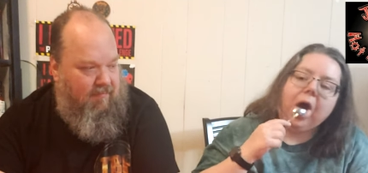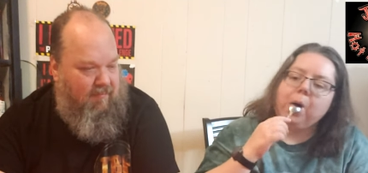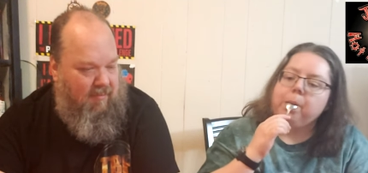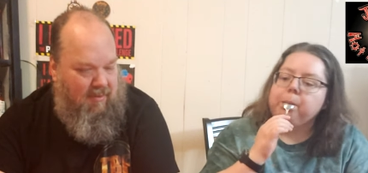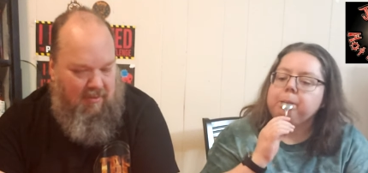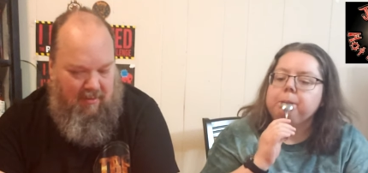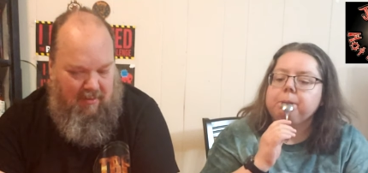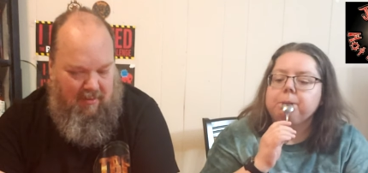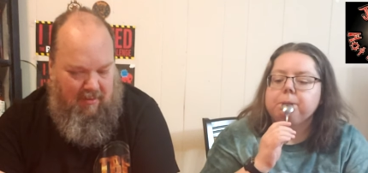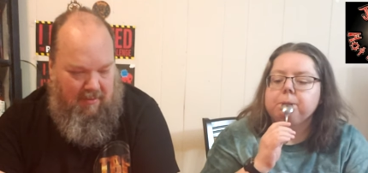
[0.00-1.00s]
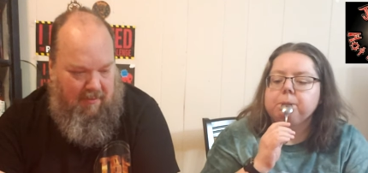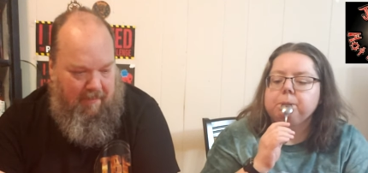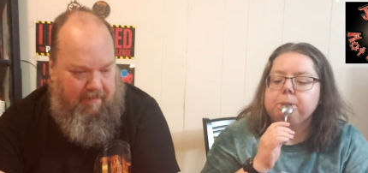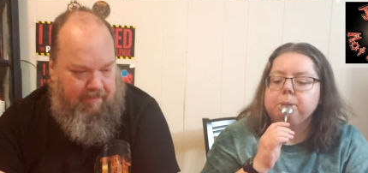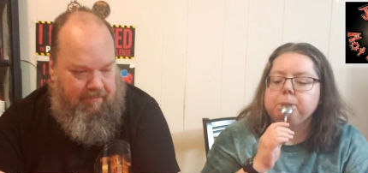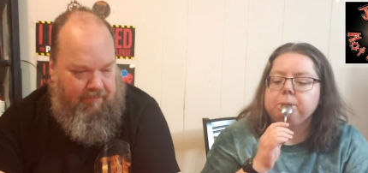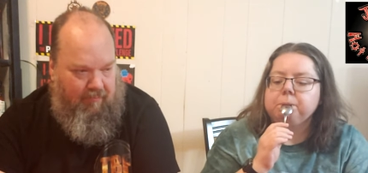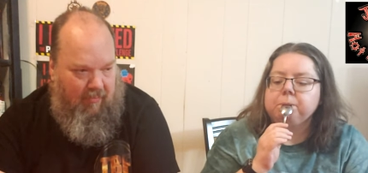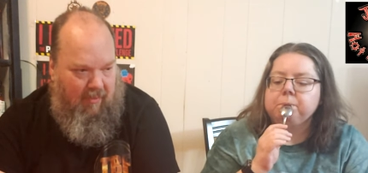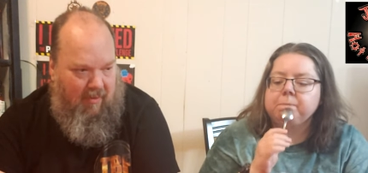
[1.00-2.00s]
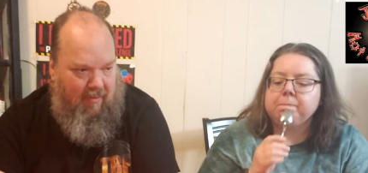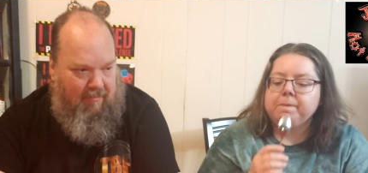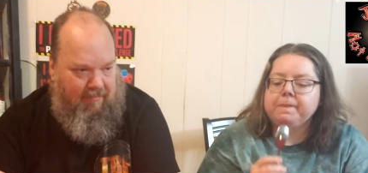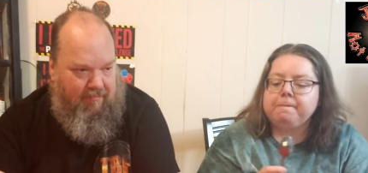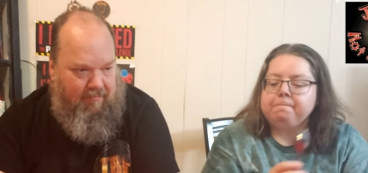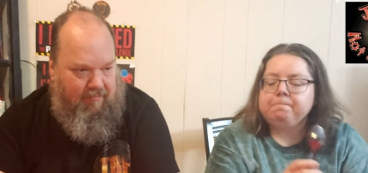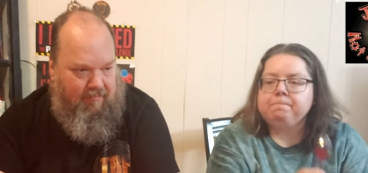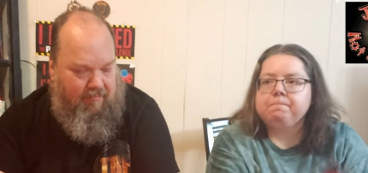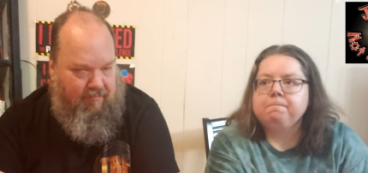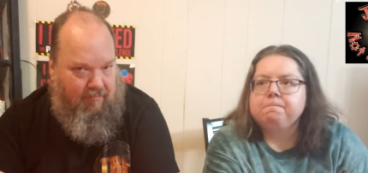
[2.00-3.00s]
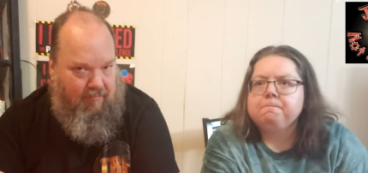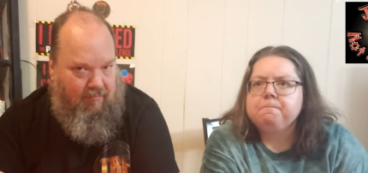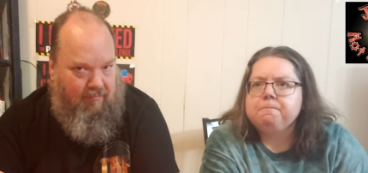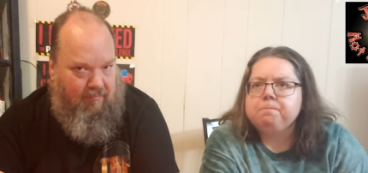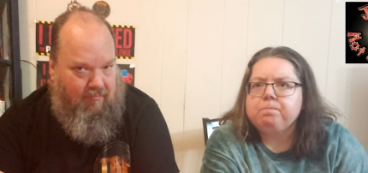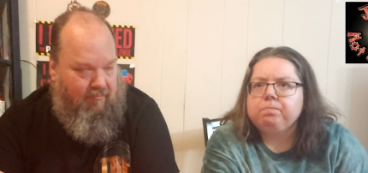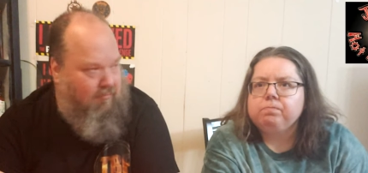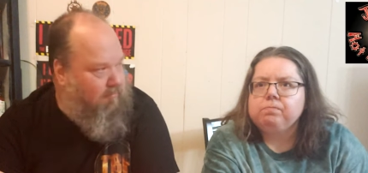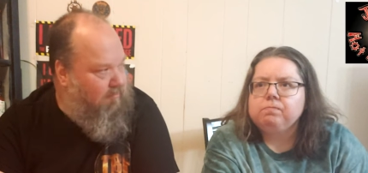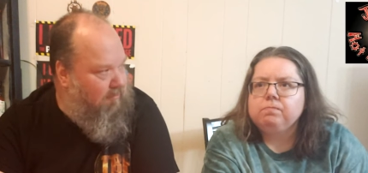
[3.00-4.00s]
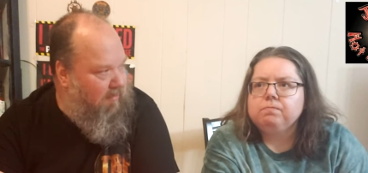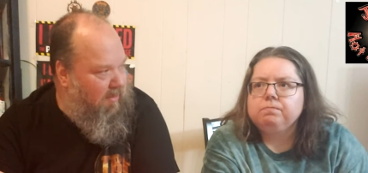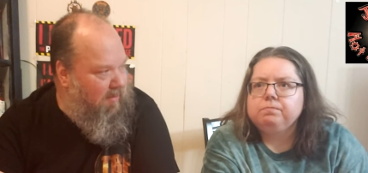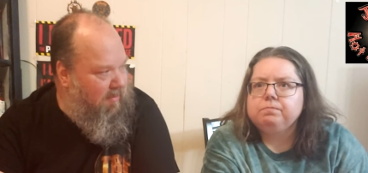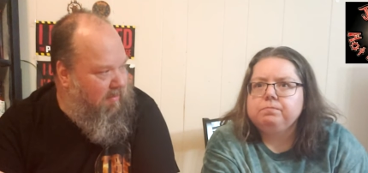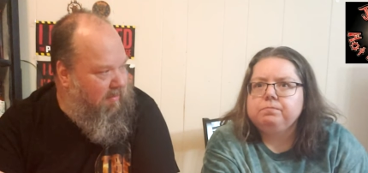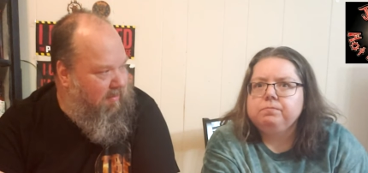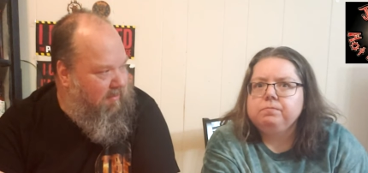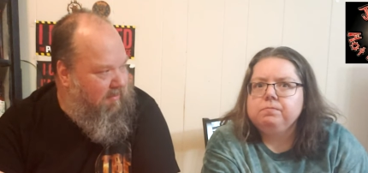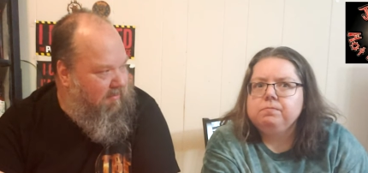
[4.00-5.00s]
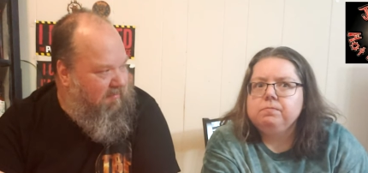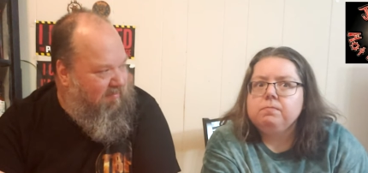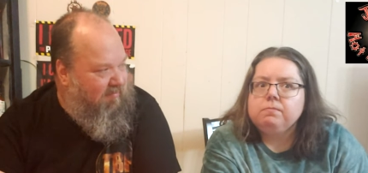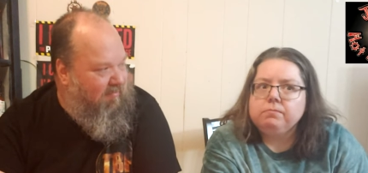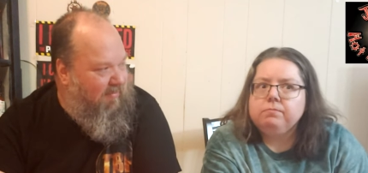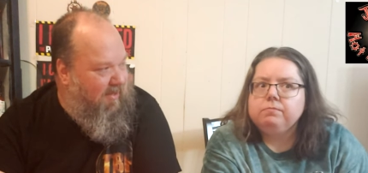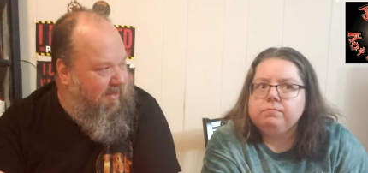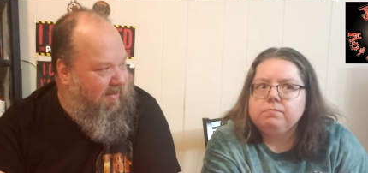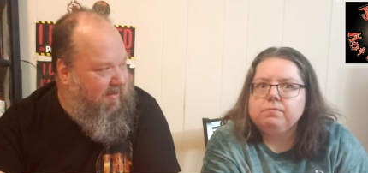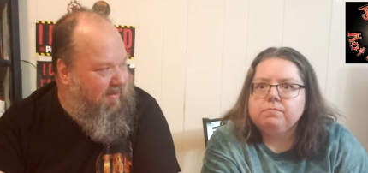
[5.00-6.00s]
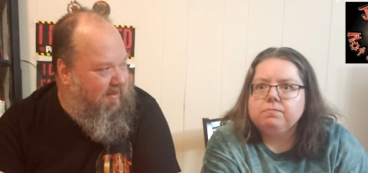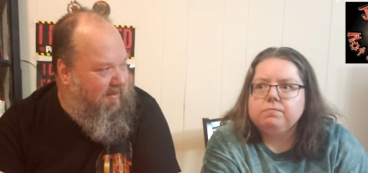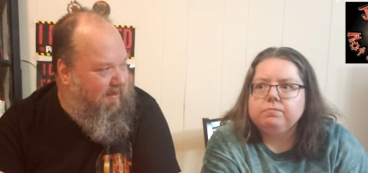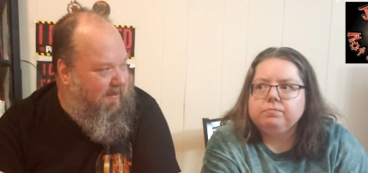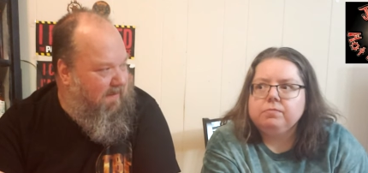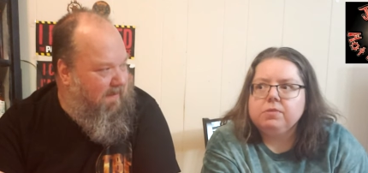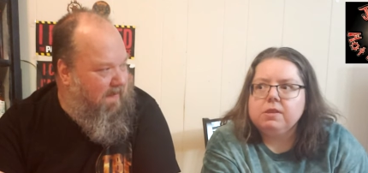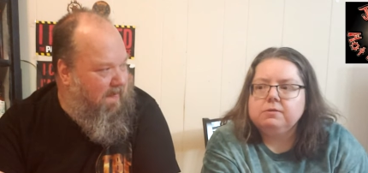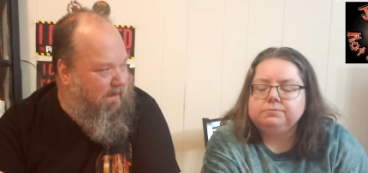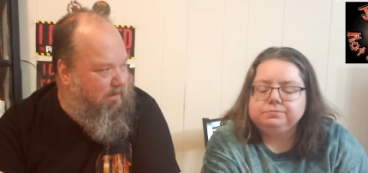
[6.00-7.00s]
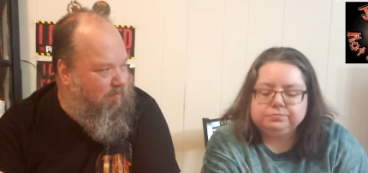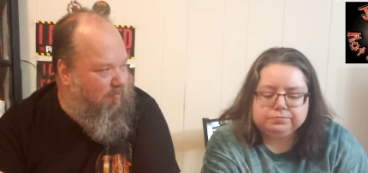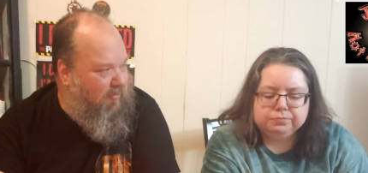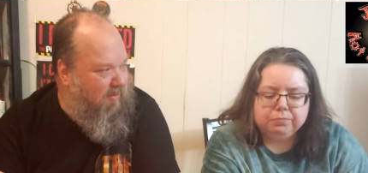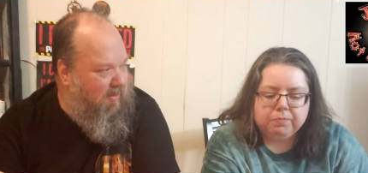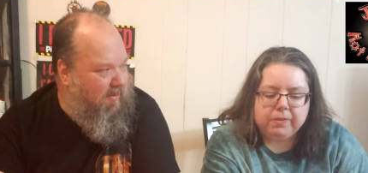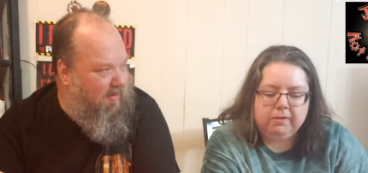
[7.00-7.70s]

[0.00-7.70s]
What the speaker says: (silence)